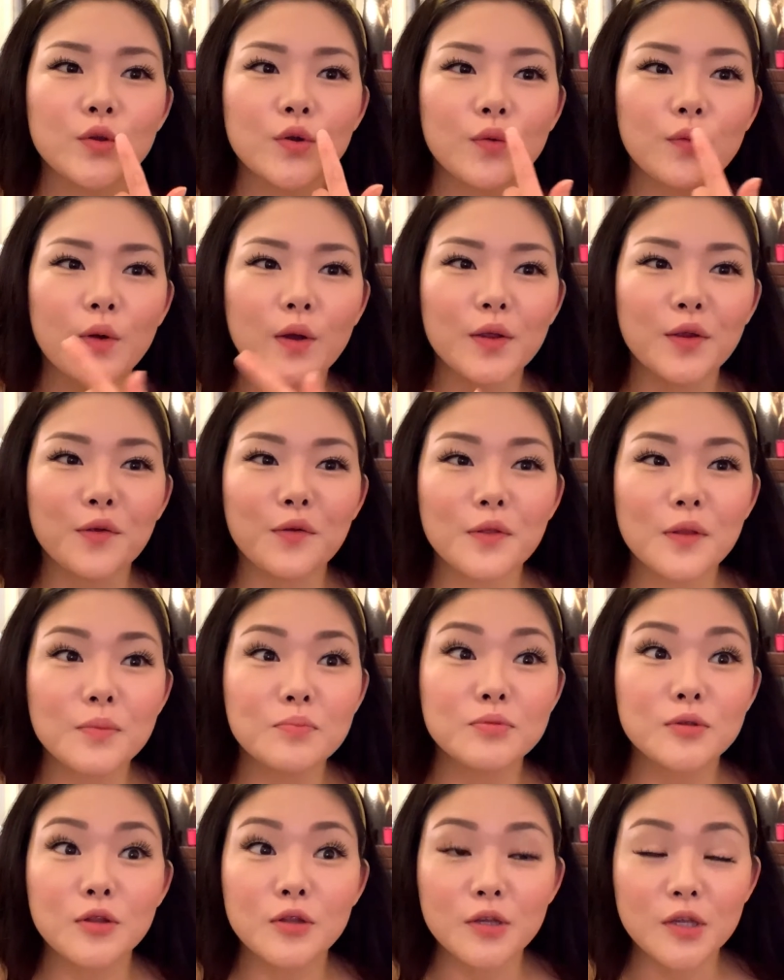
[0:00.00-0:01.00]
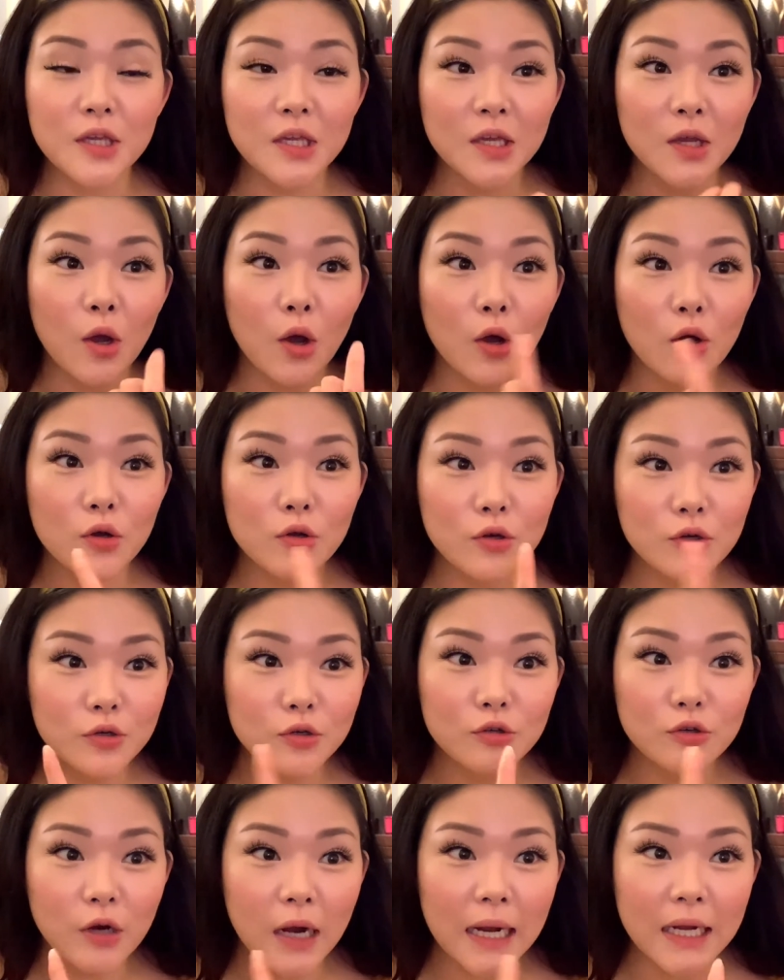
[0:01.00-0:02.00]
want your lips looking all
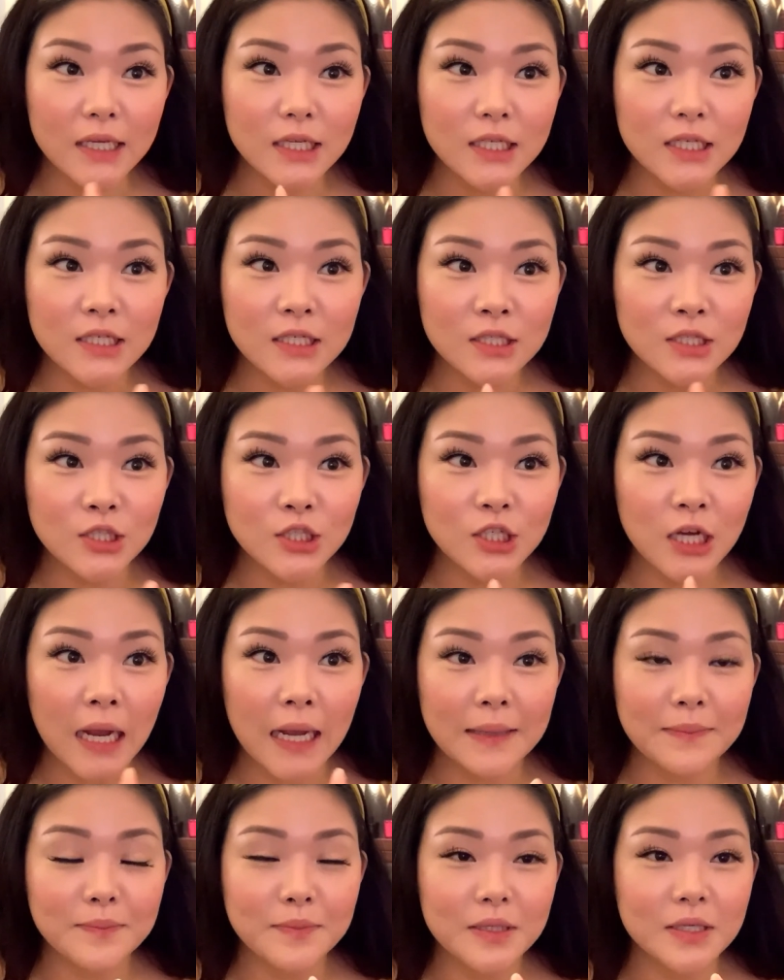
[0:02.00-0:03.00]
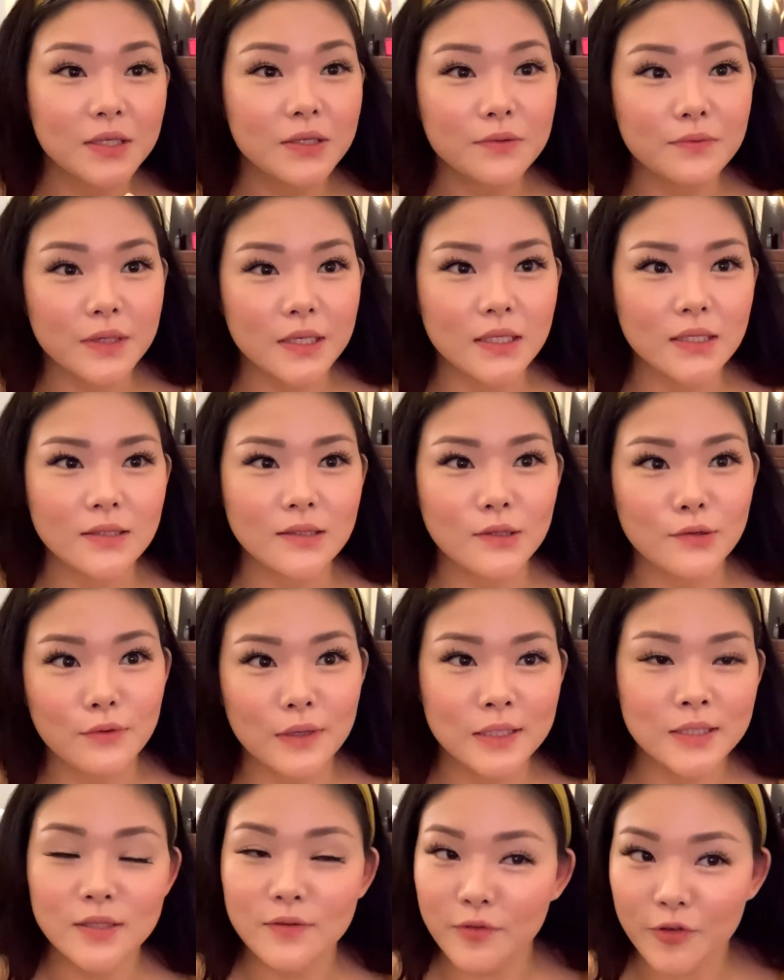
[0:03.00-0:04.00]
cracking, chappy when the
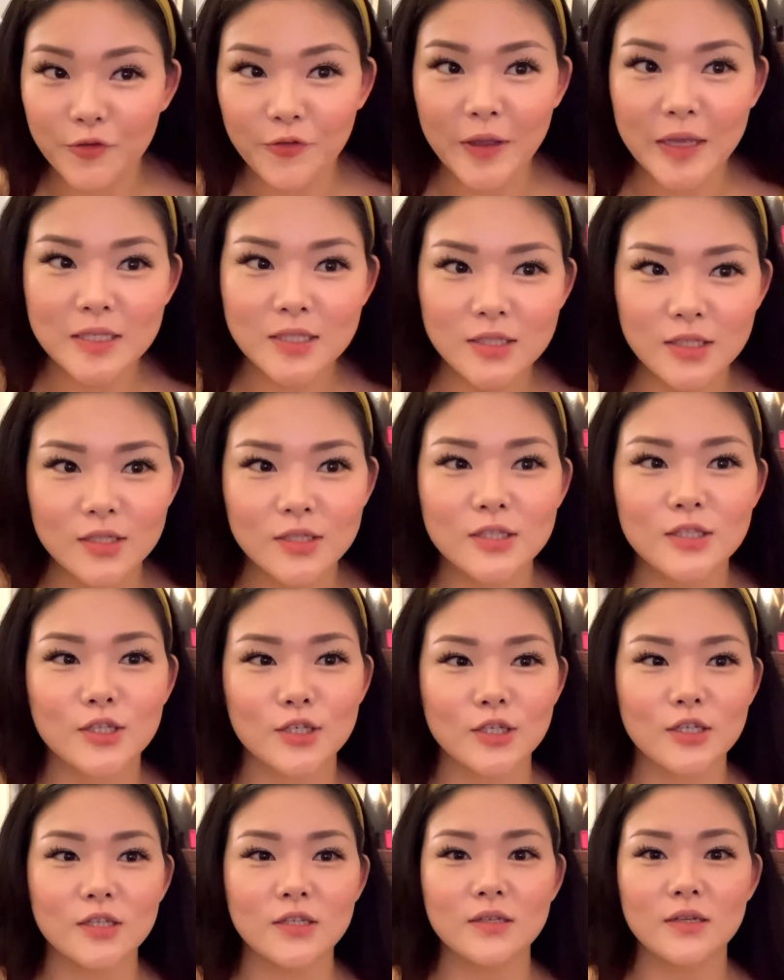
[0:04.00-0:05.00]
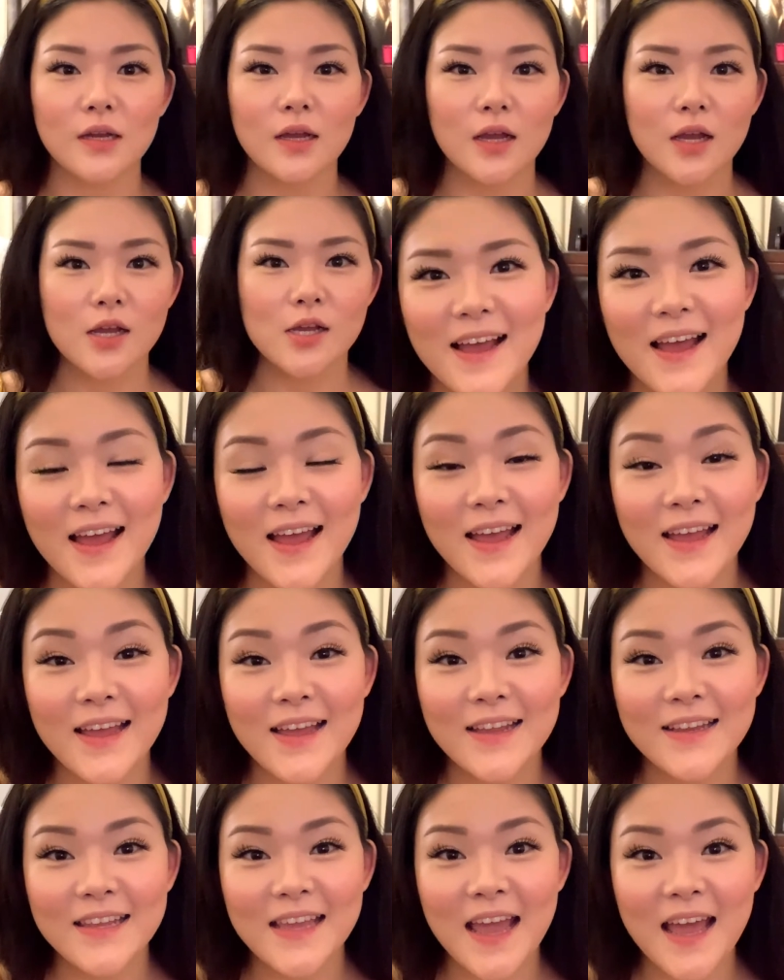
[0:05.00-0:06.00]
rest of your face looks good.
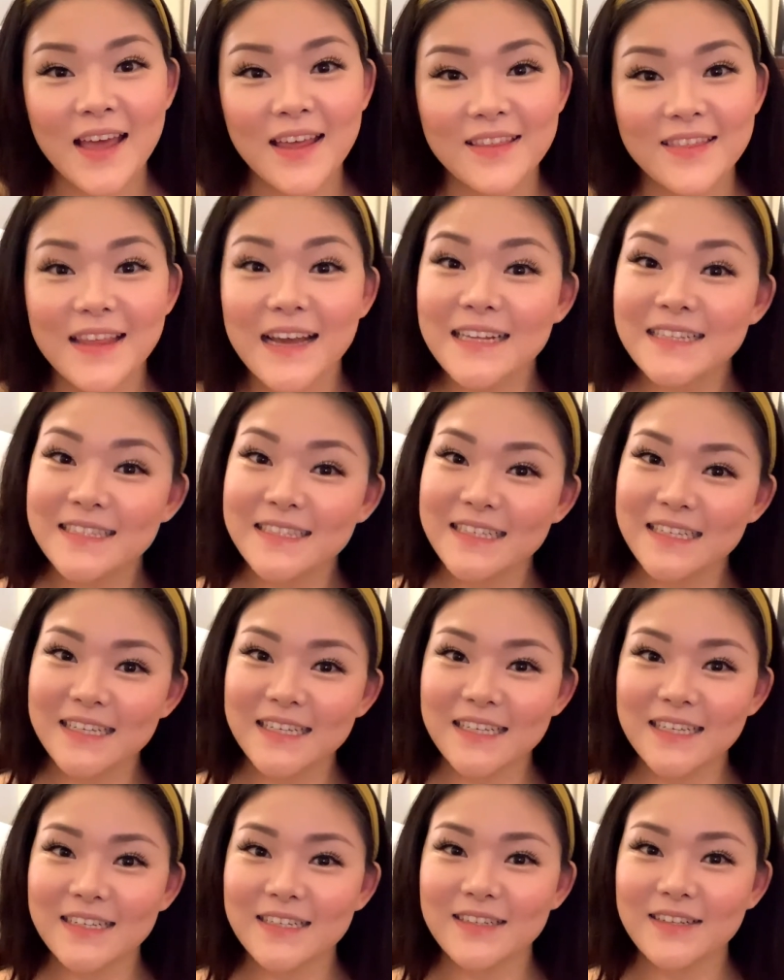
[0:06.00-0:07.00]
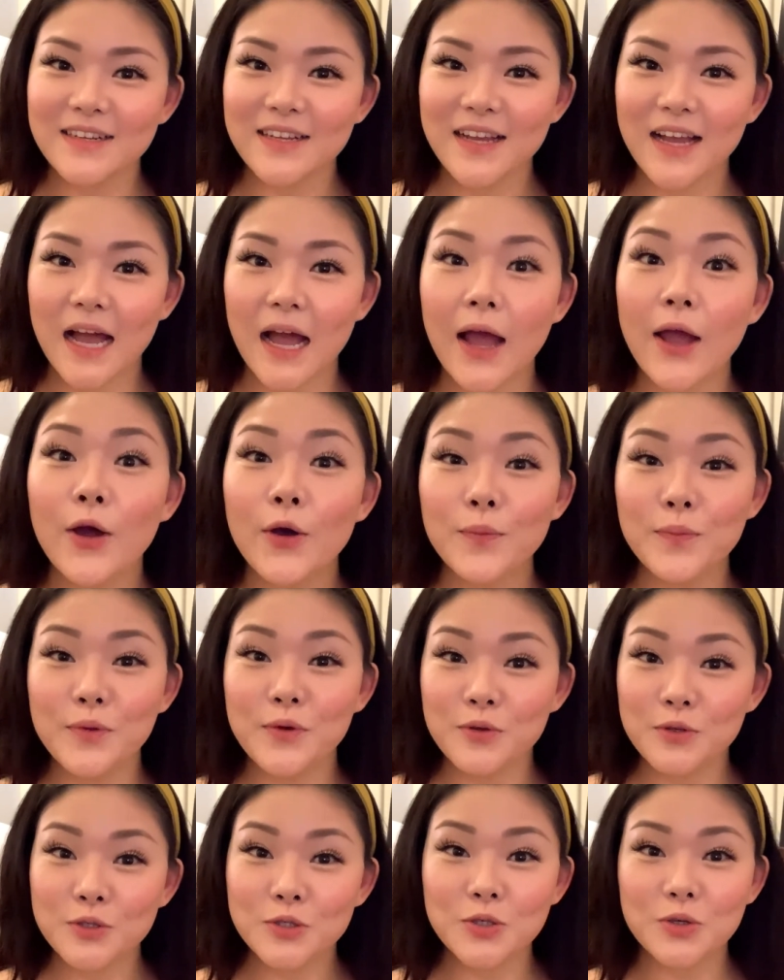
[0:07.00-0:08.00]
And yeah, that's it. I hope you
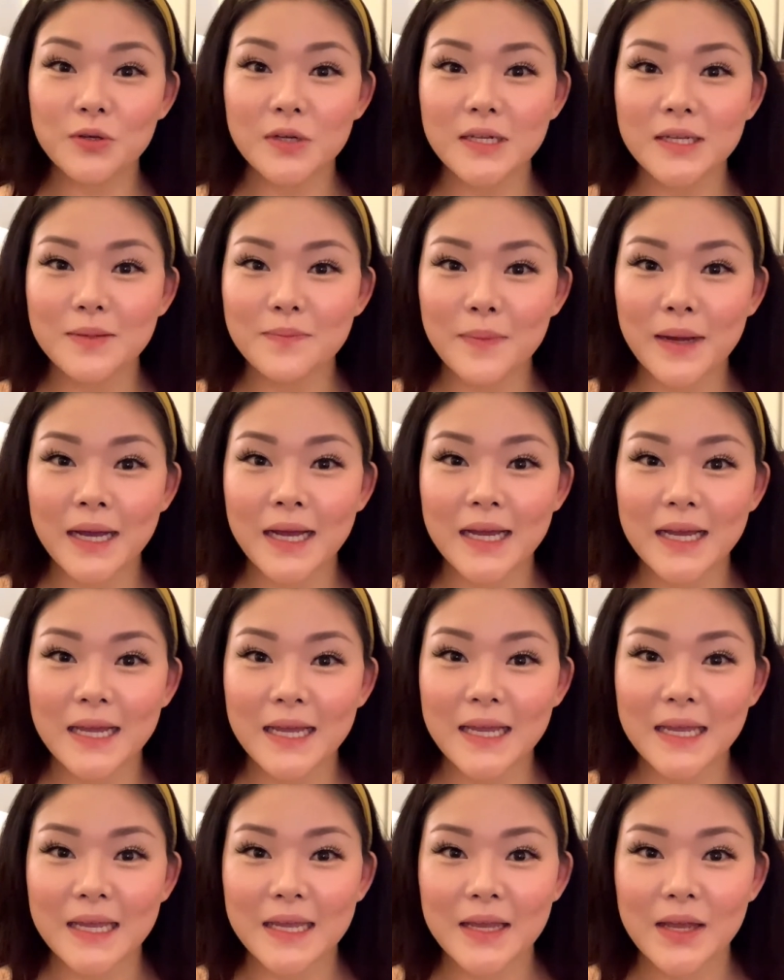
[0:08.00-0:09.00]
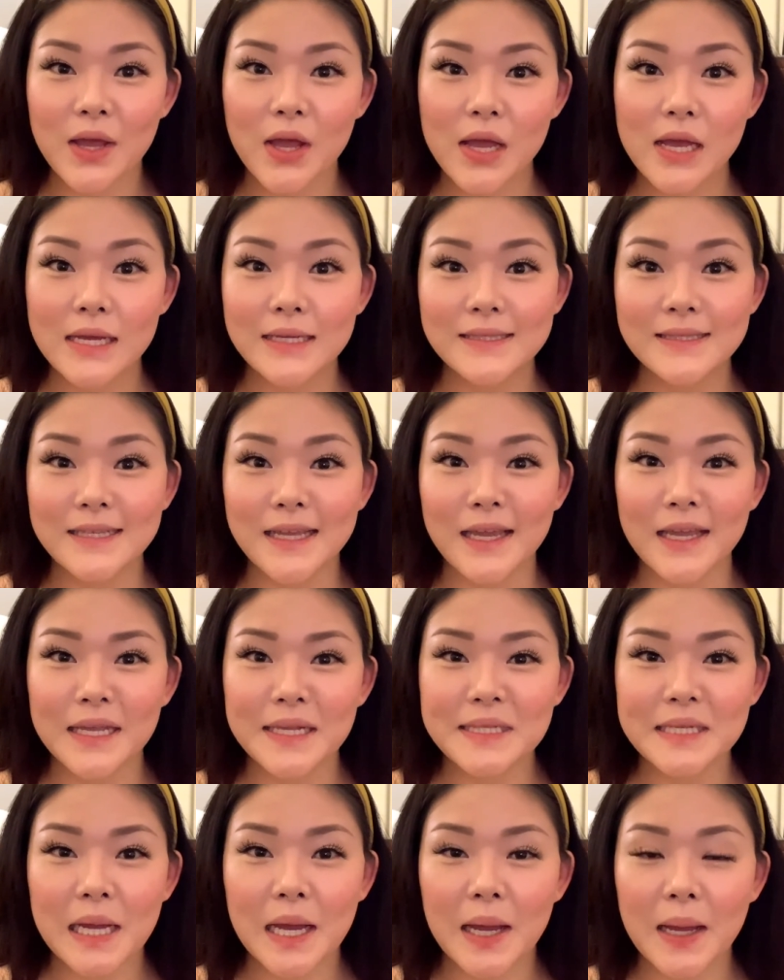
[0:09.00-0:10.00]
enjoyed my
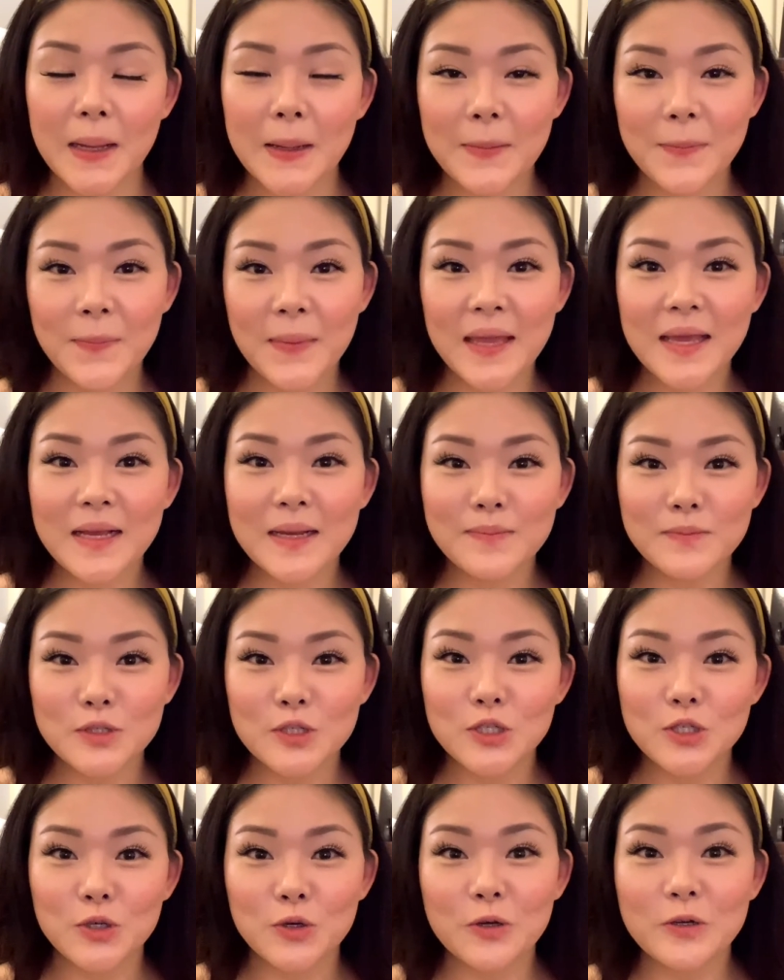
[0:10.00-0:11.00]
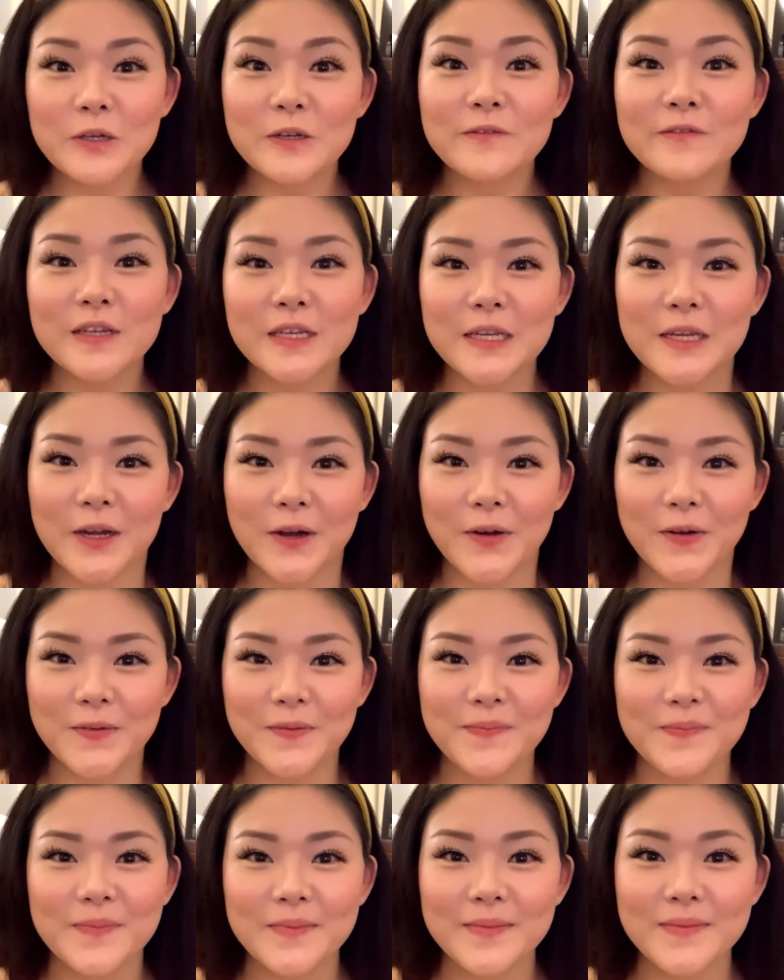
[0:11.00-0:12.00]
daytime makeup tutorial video.
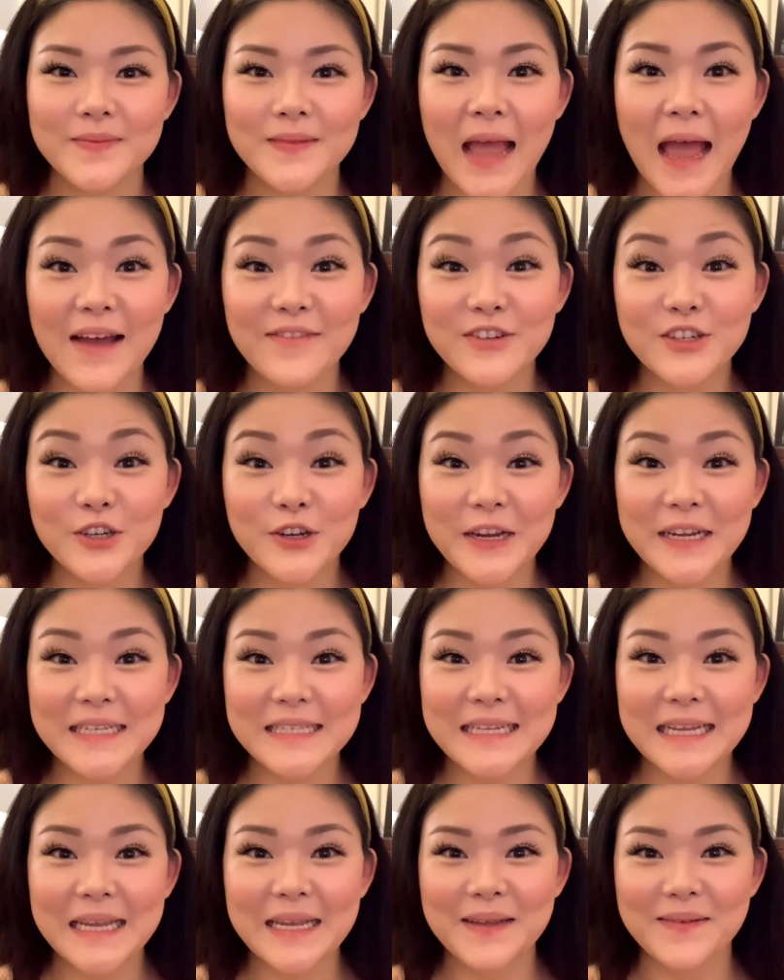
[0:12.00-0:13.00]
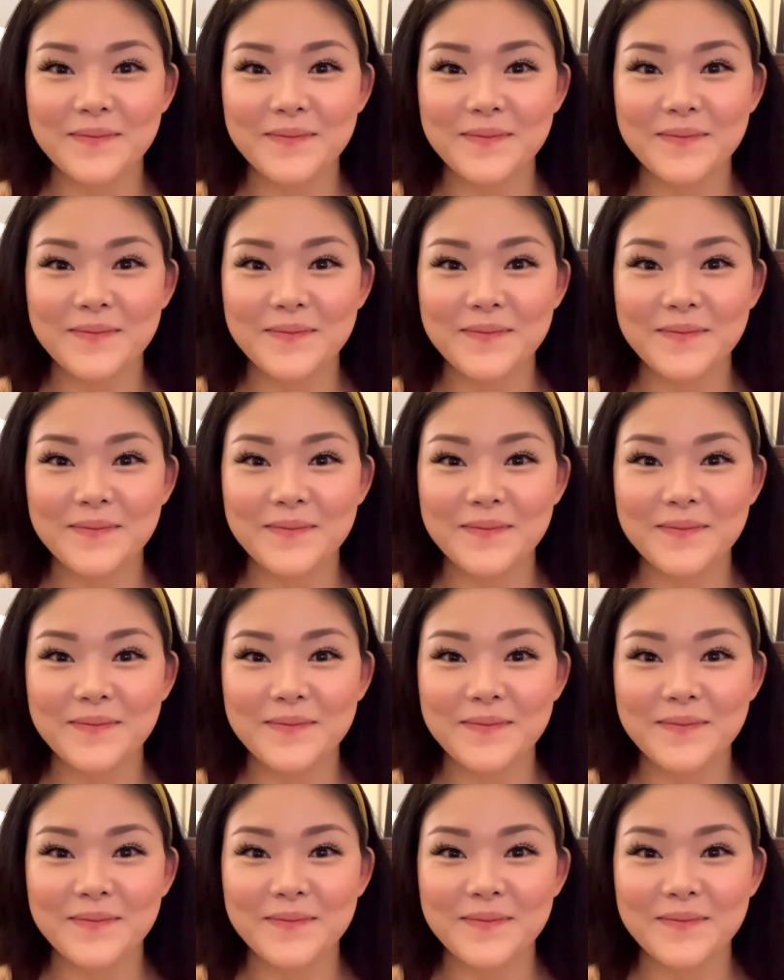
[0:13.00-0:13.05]
Have a great day.